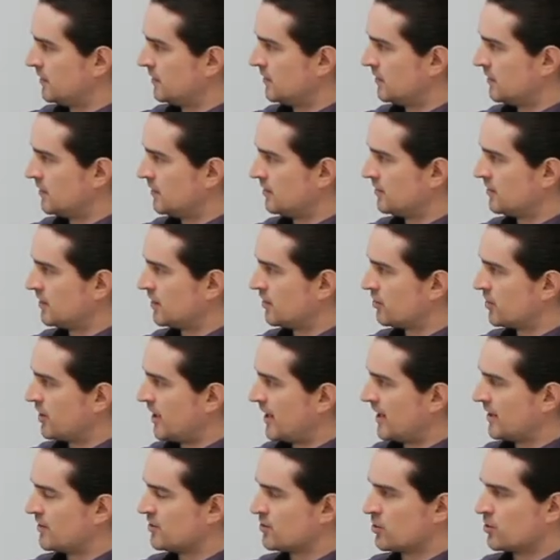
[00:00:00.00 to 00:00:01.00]
on the other
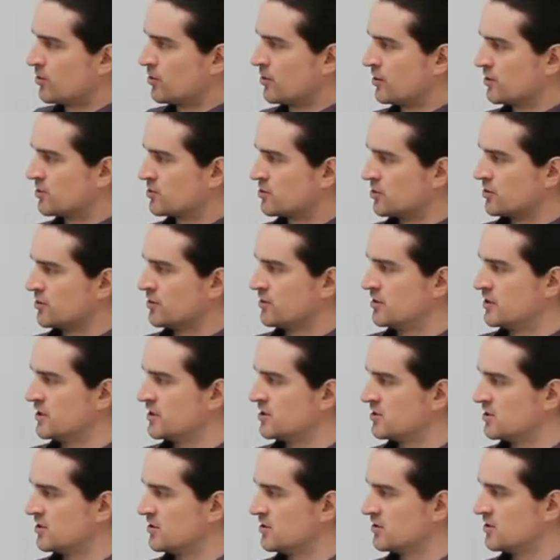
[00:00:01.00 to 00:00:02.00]
hand, you're going a certain
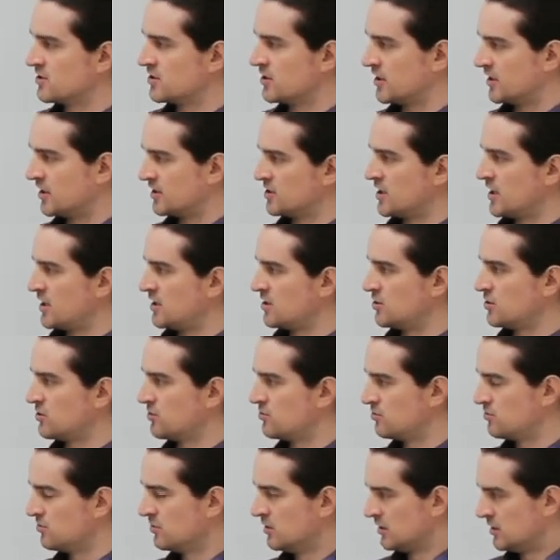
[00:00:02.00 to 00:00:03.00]
distance and it takes
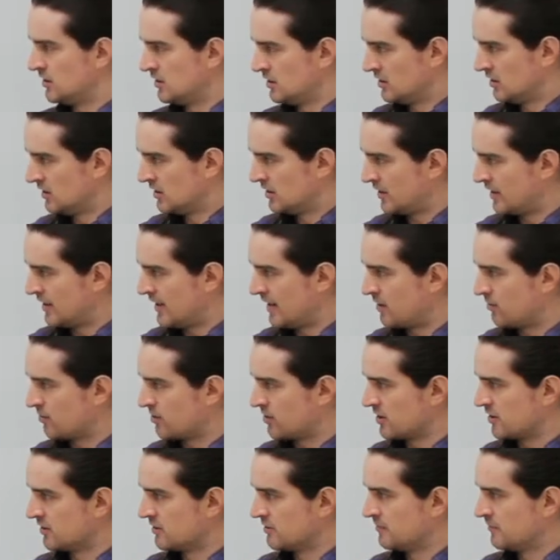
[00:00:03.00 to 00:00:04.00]
you an
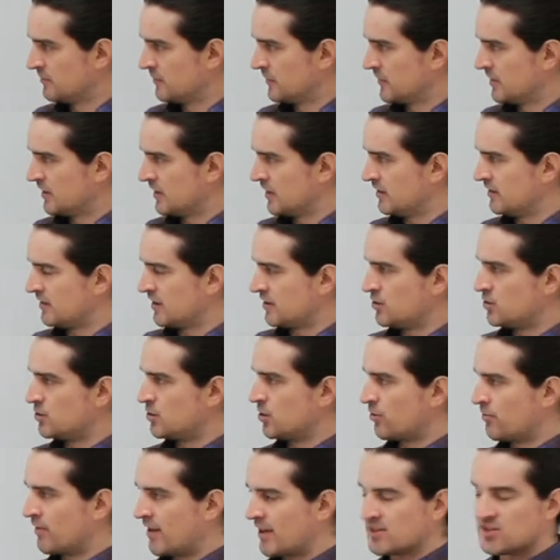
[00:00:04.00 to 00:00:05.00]
hour, and then you
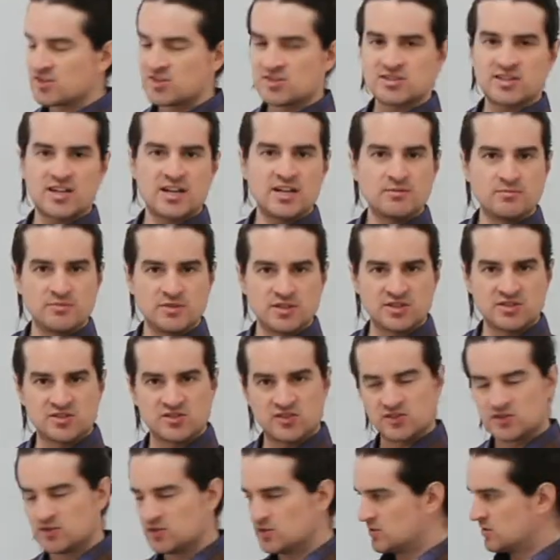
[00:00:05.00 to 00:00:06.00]
go that same
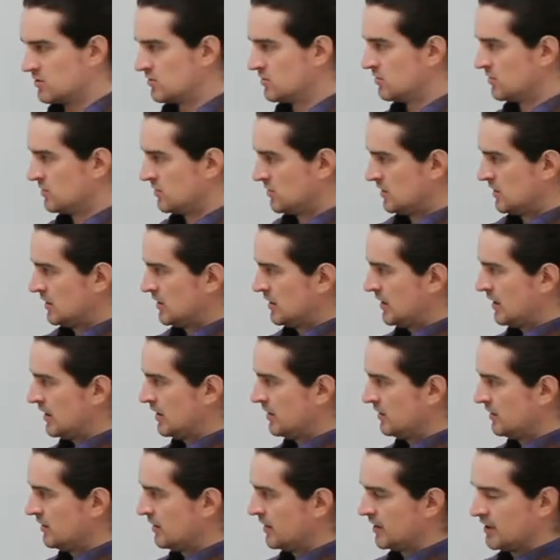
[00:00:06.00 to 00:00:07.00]
distance
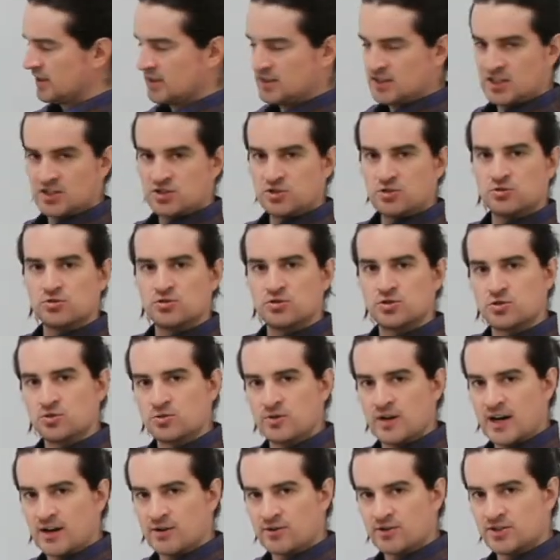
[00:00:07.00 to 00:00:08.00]
and it takes you
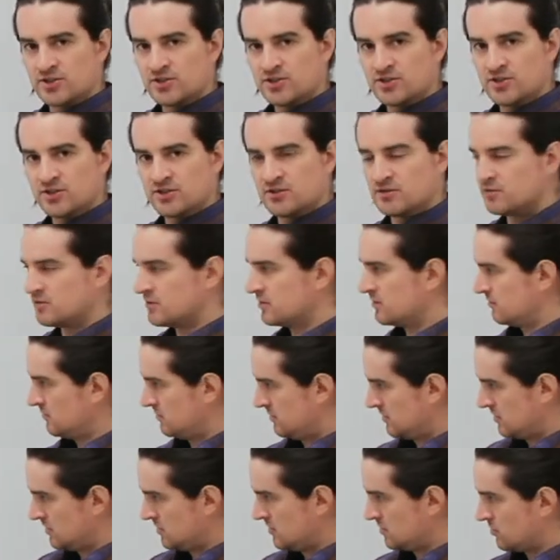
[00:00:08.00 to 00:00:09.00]
two hours,
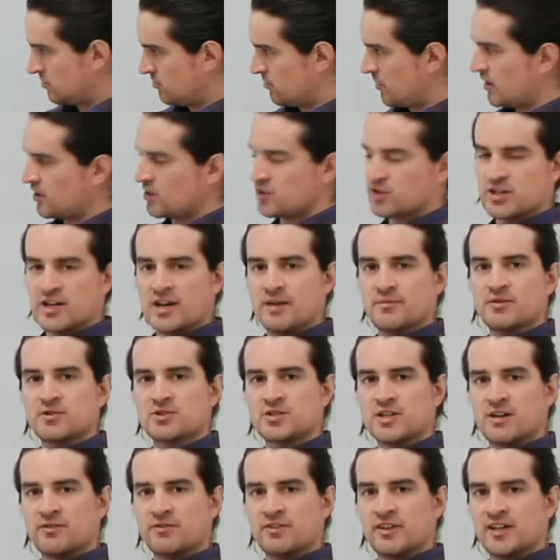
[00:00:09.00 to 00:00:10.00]
greater time to
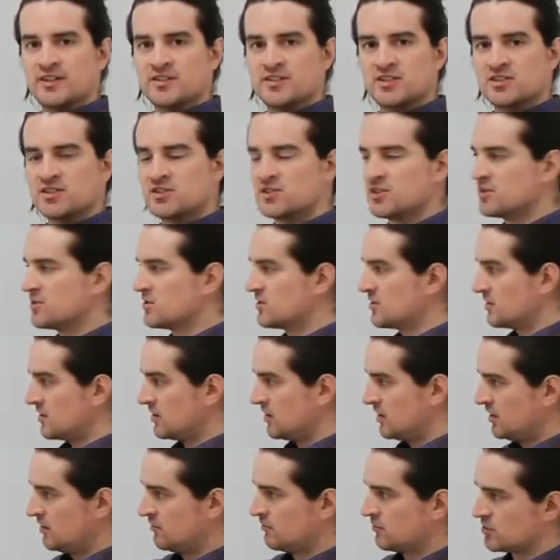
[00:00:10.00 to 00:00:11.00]
travel that distance,
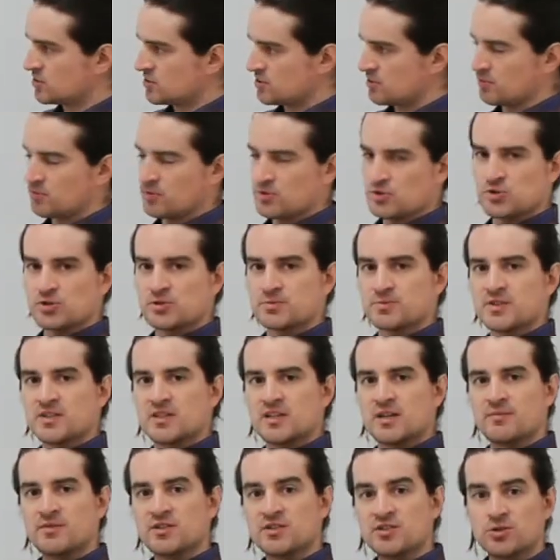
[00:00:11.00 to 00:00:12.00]
inversely proportional speed,
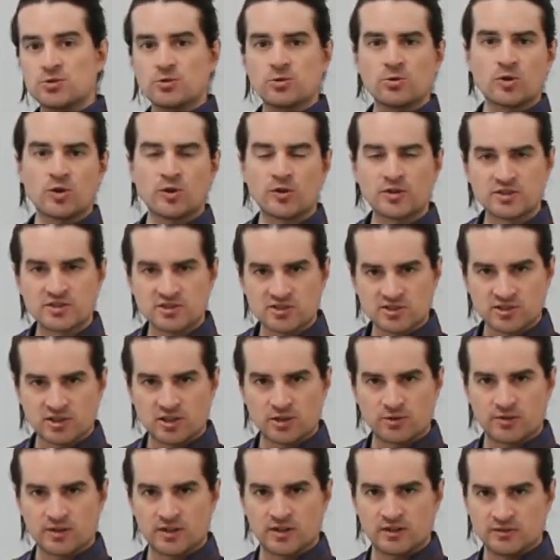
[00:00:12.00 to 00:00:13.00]
that means you are going
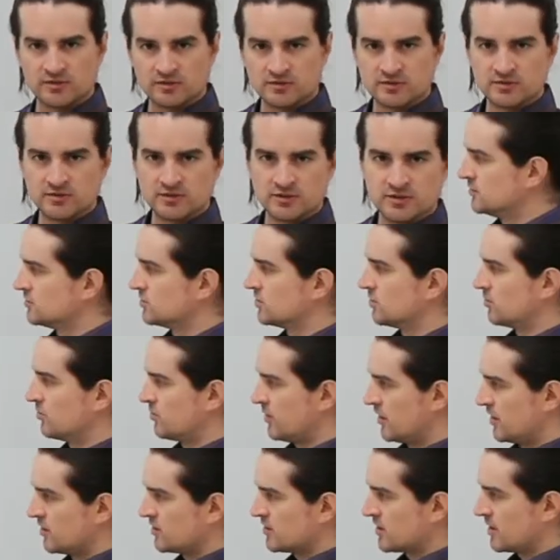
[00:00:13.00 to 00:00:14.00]
slower. So
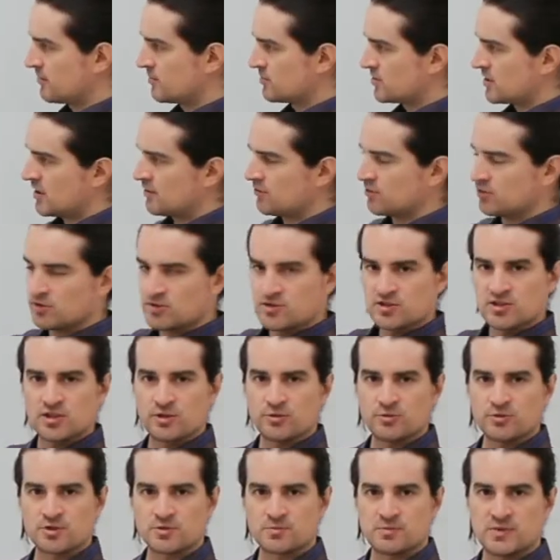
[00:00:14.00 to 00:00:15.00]
greater time to travel,
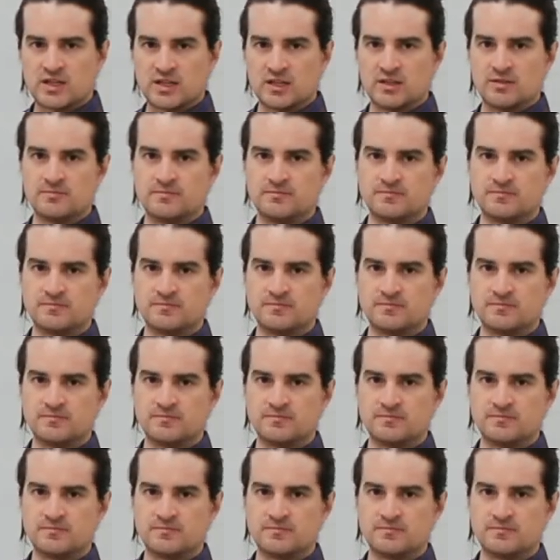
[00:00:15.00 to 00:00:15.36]
slower speed.